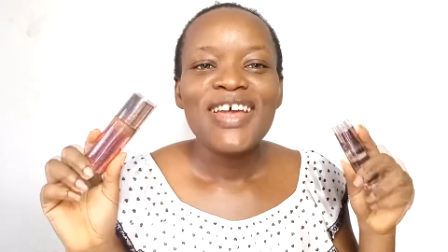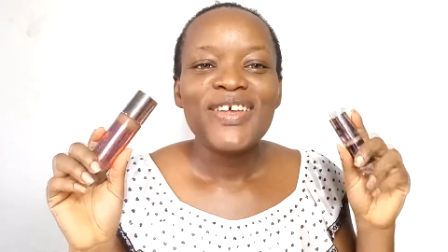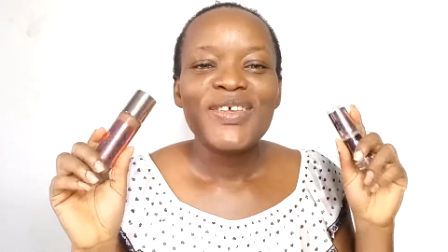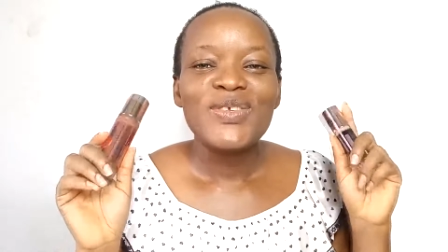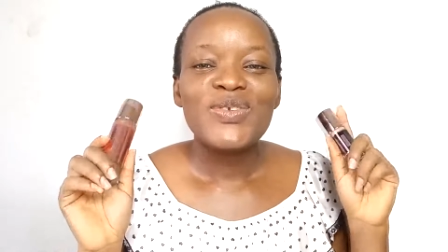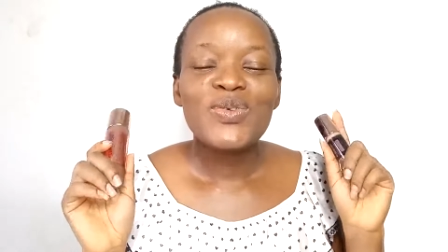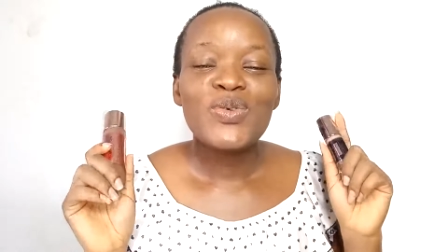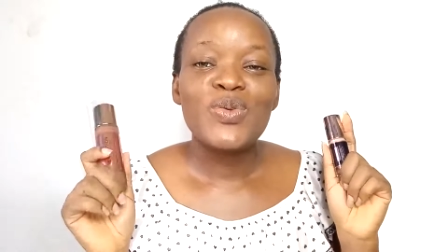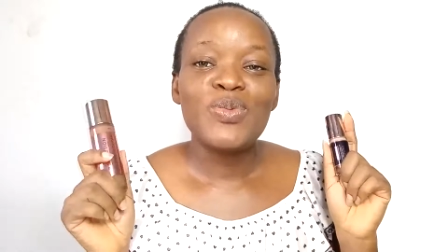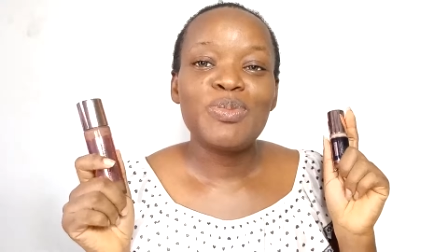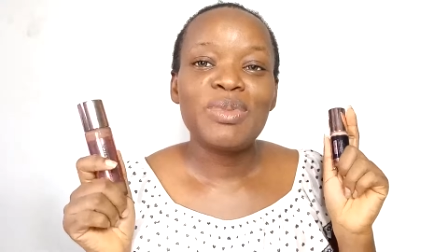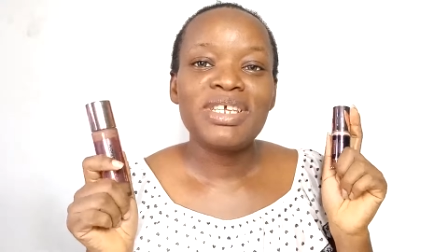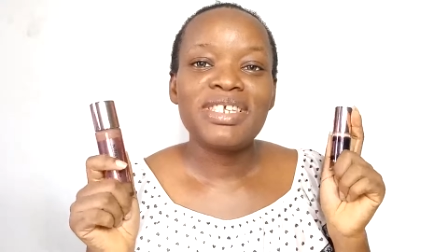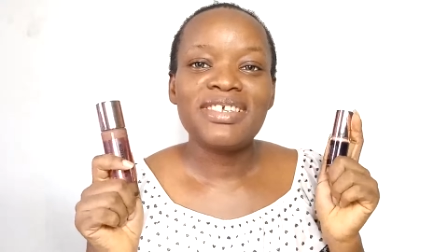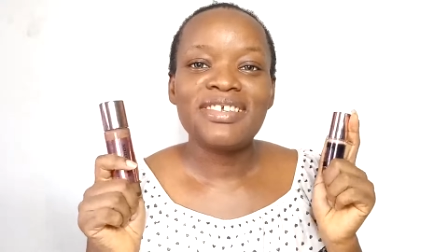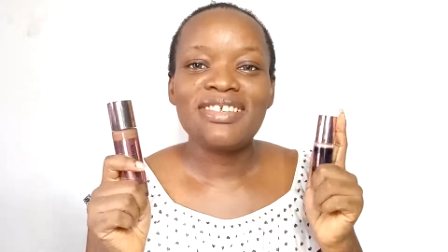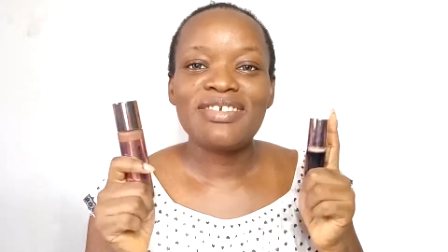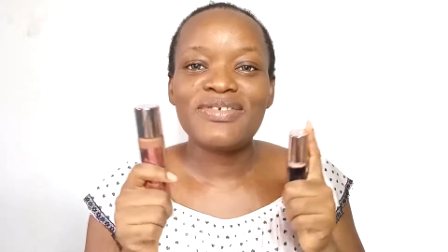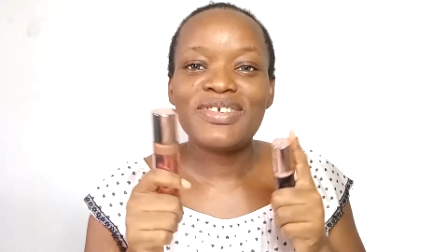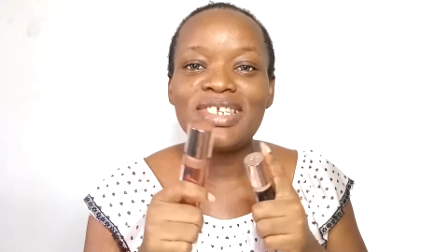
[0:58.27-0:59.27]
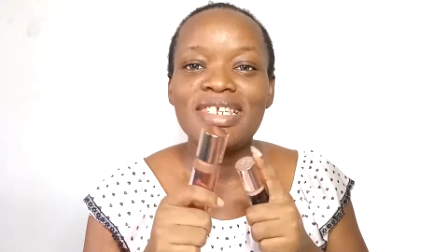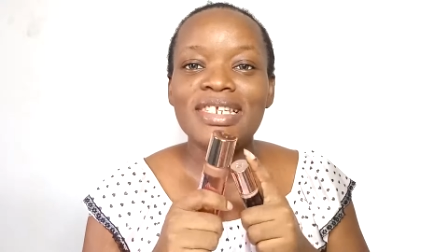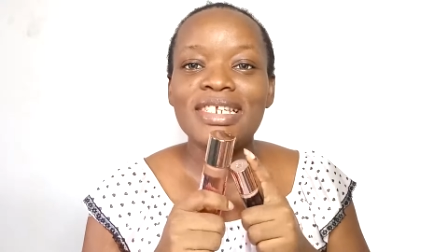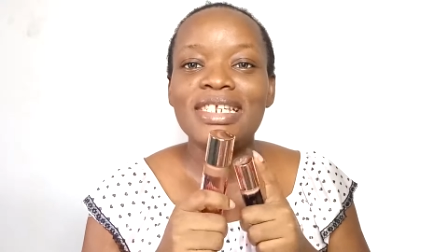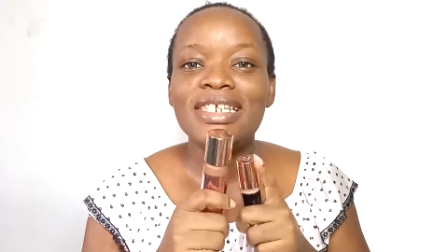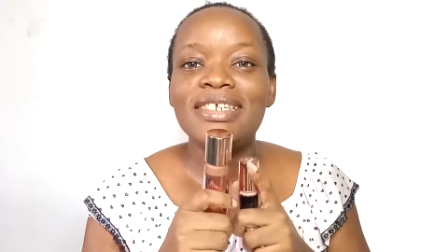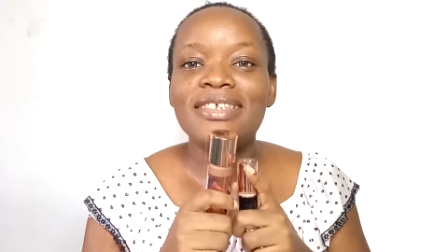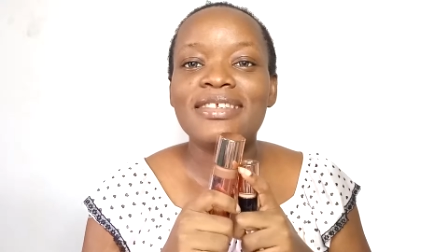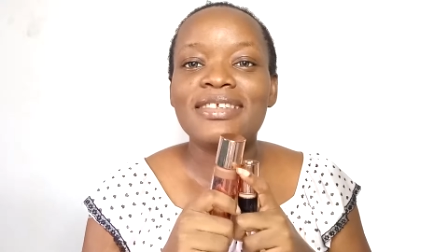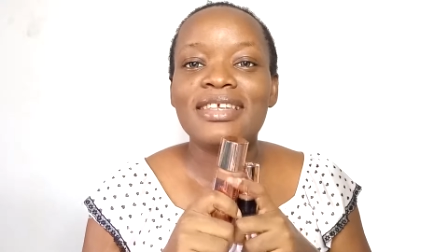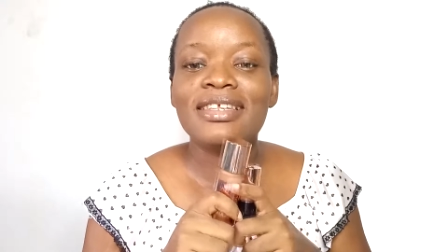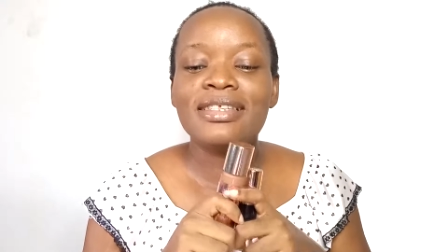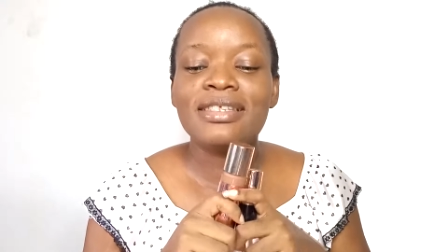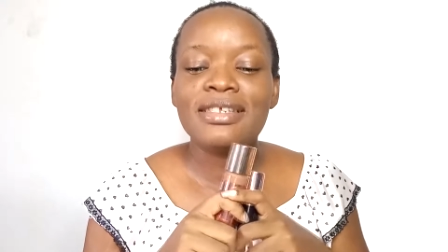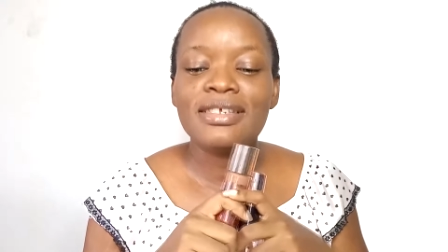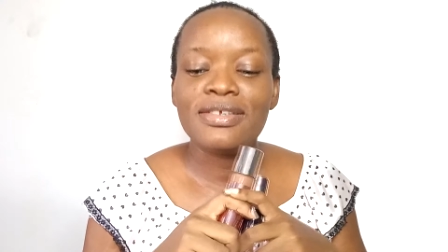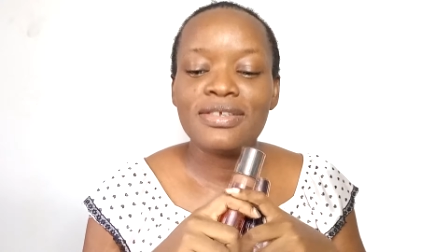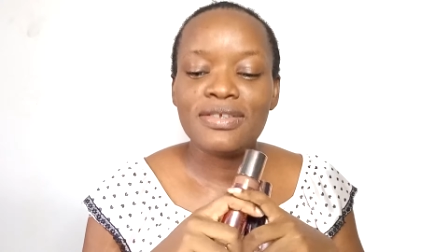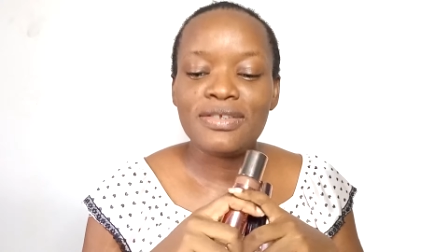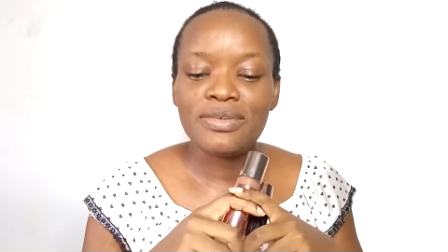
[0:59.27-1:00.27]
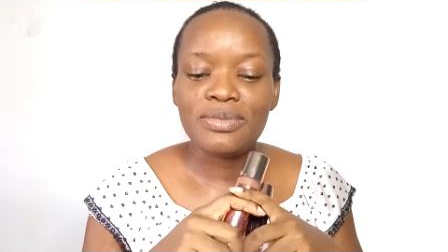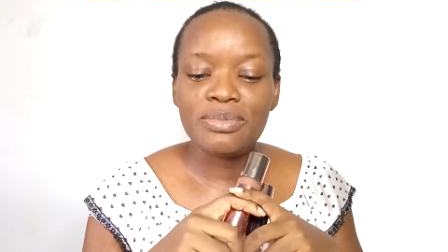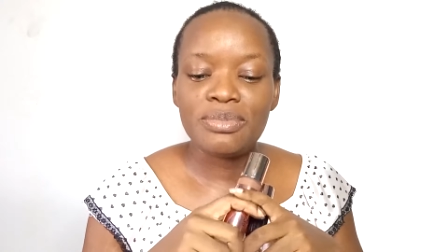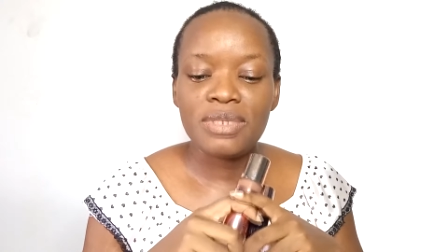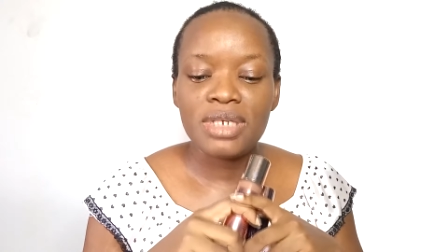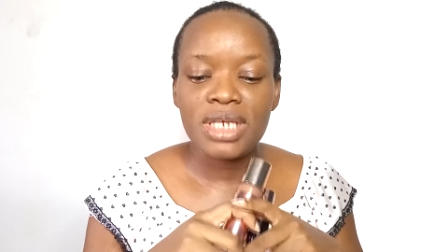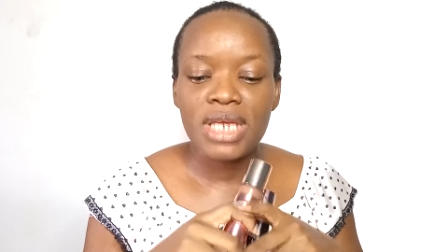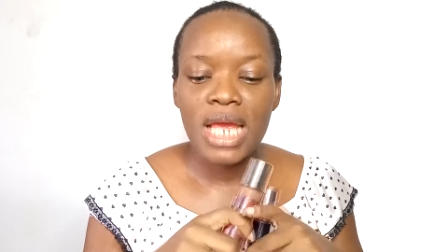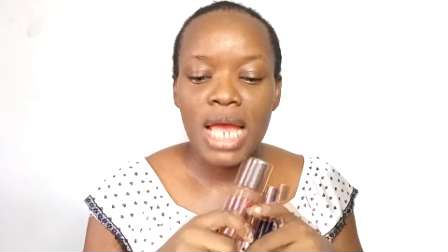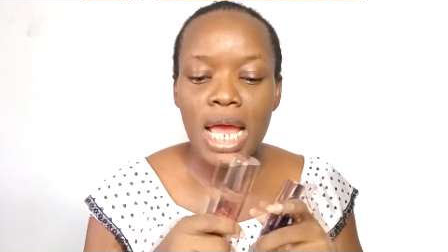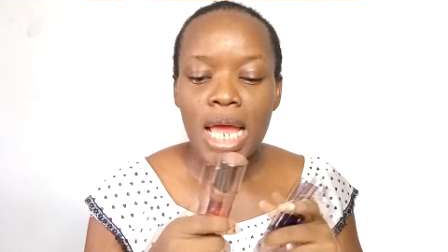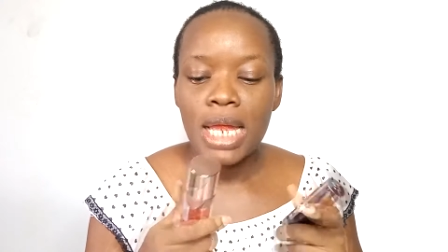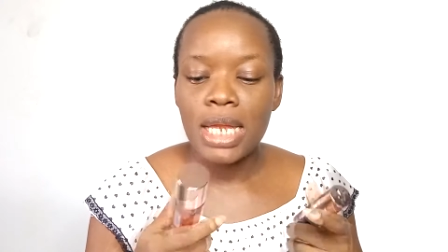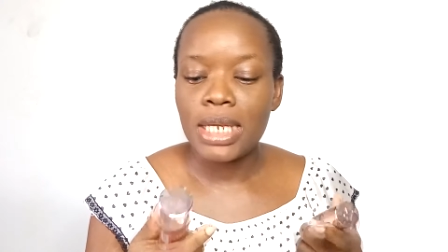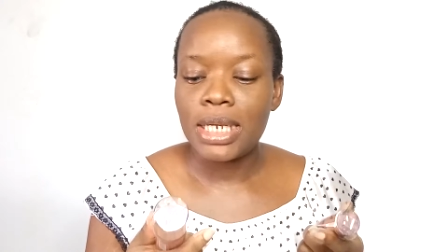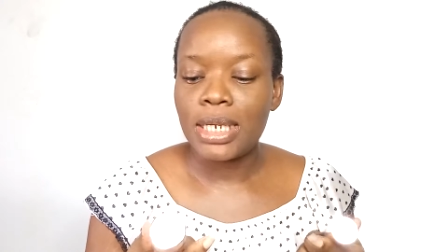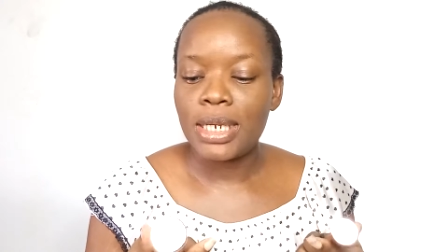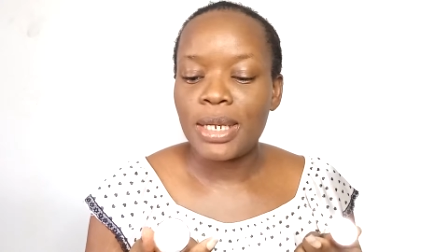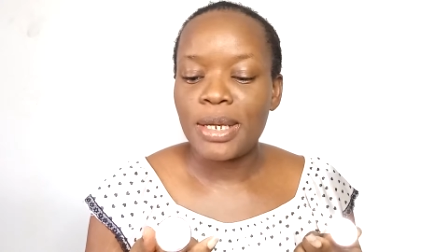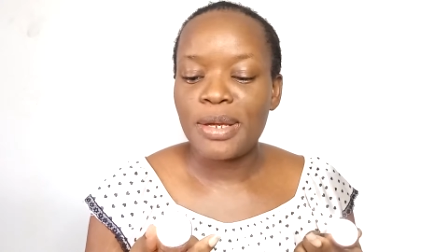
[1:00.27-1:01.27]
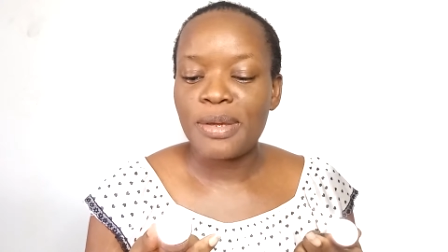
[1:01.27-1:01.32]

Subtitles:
So my sister recently sent this to me, and